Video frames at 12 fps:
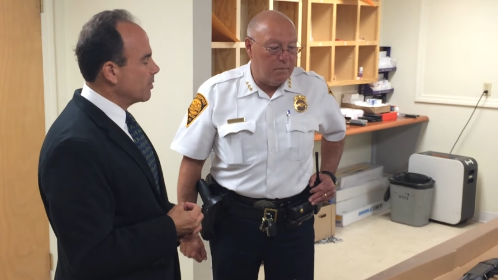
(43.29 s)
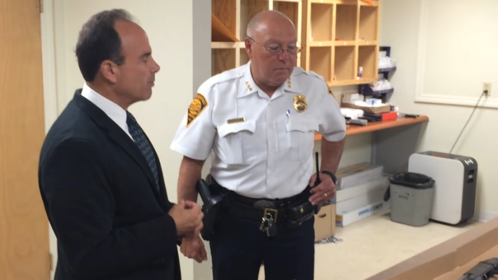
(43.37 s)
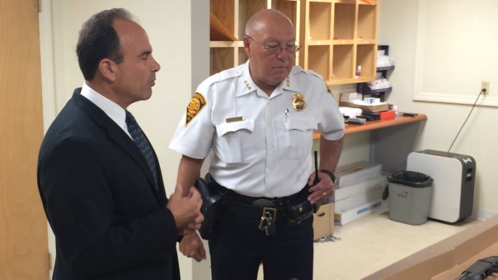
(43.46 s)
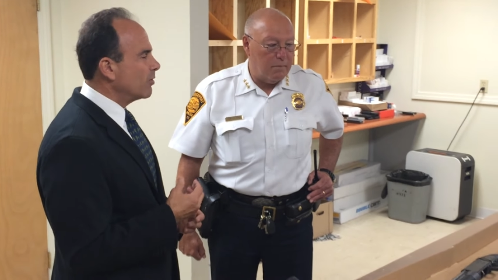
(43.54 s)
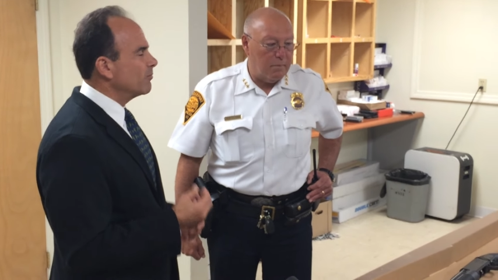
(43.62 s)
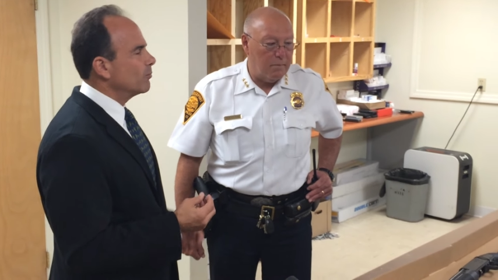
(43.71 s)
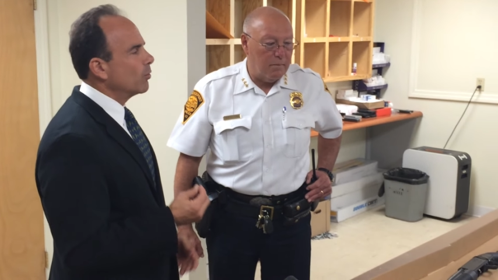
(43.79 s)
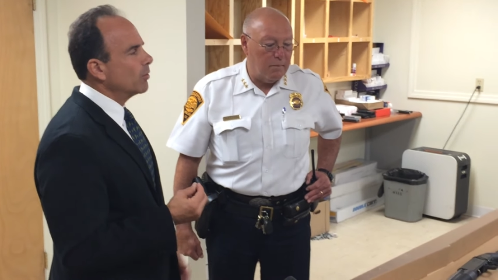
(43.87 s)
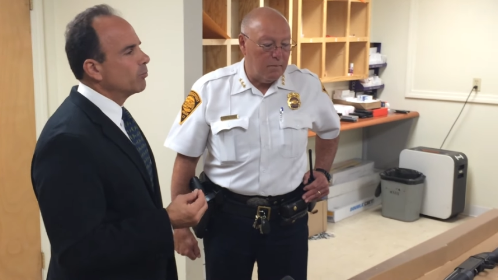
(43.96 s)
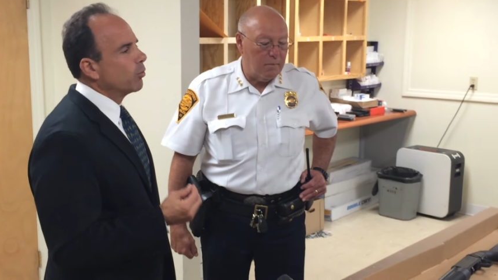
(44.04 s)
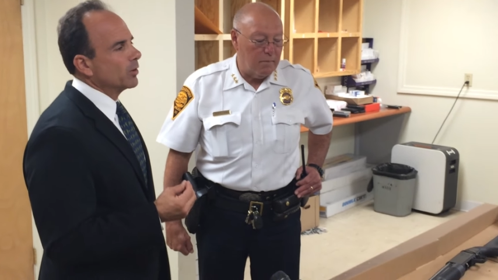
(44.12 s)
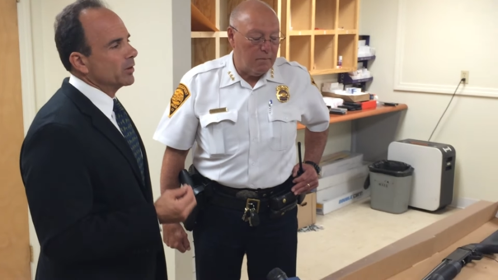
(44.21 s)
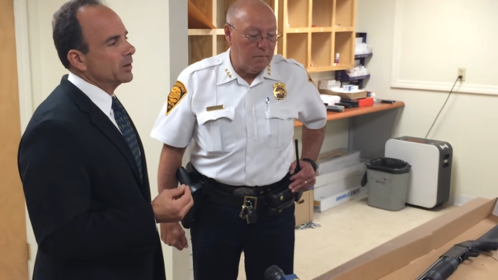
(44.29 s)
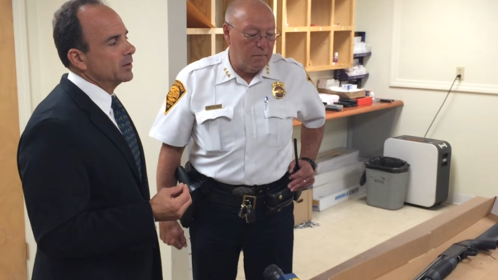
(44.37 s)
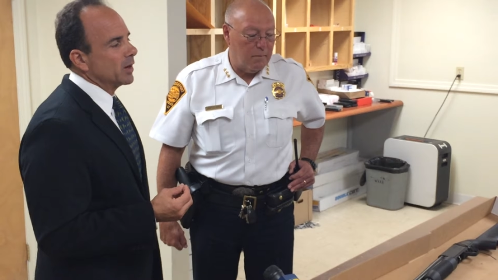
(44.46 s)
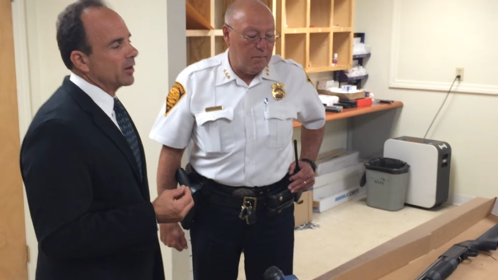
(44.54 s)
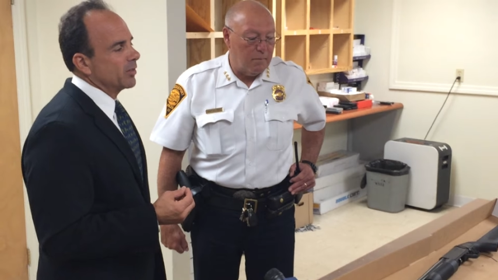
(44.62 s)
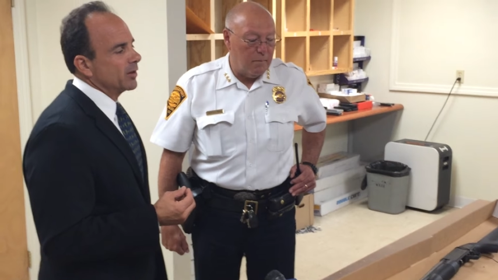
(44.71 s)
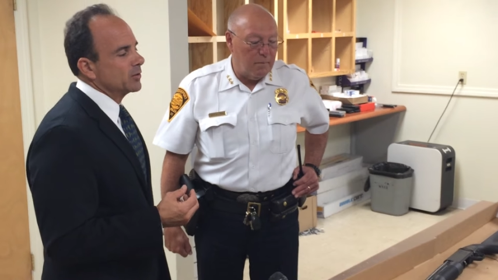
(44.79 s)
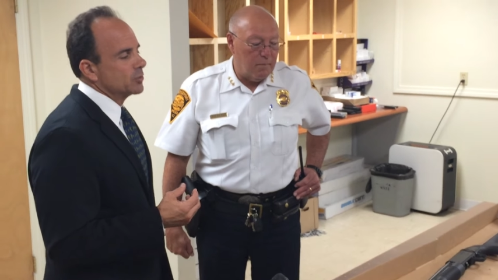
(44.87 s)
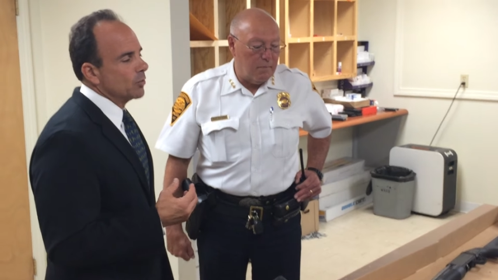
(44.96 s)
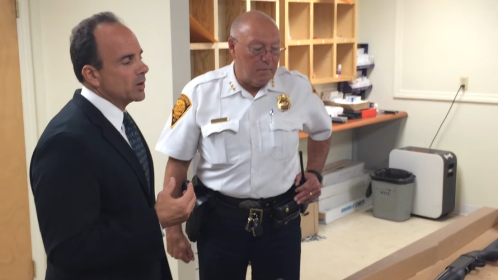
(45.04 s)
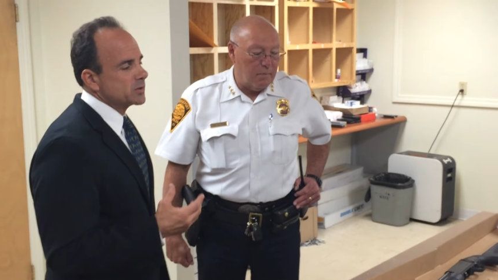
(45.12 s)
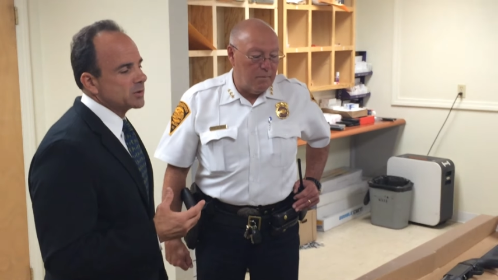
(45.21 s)
Speaker 1: but more more importantly, I think
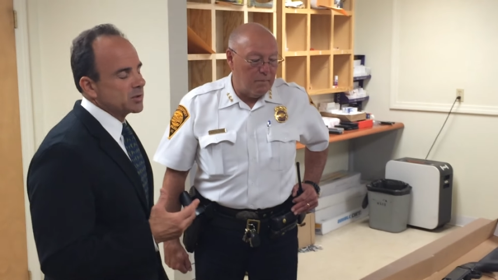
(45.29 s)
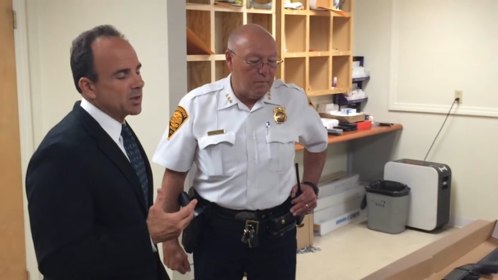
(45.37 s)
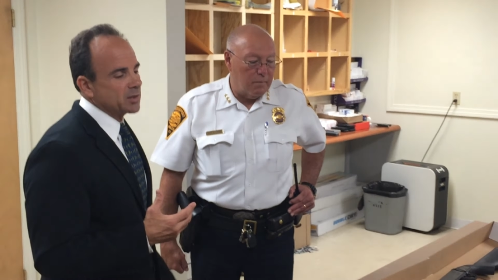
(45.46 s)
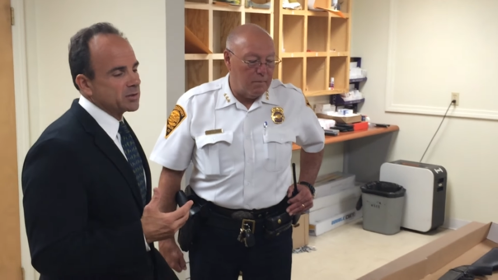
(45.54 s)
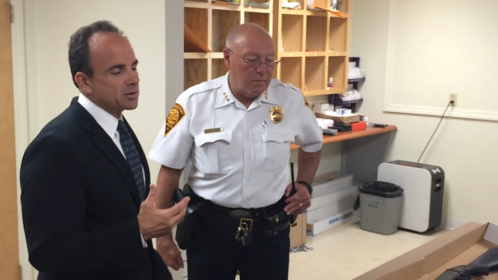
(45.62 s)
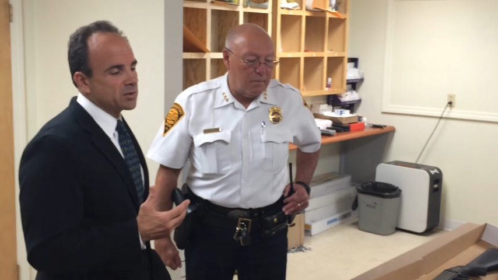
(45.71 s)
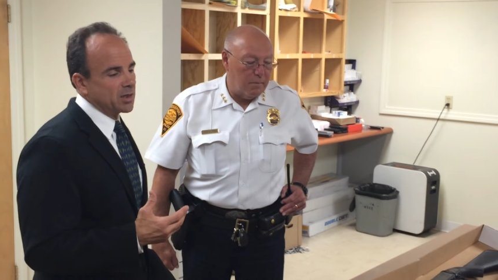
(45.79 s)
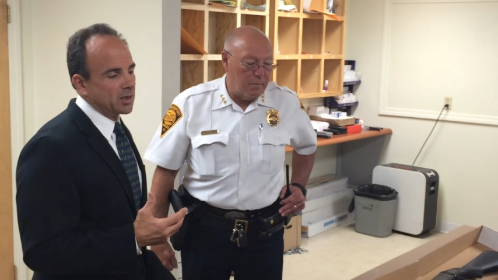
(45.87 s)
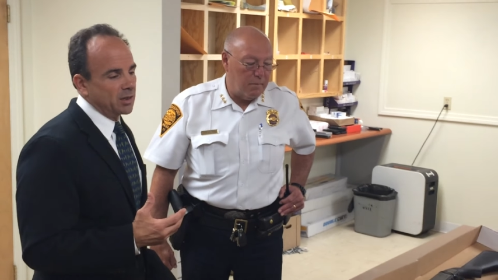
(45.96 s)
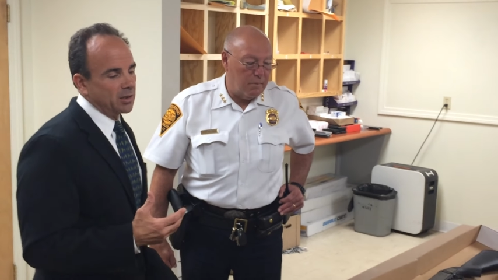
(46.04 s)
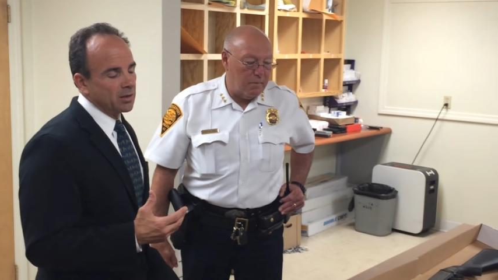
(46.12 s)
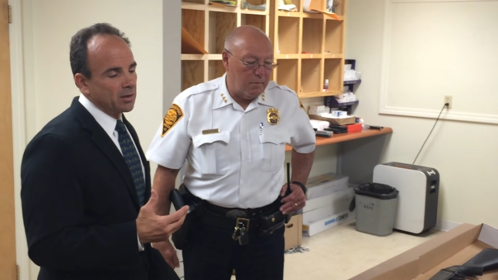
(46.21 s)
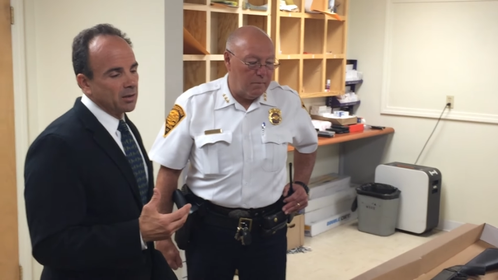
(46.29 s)
to us as a, as a city,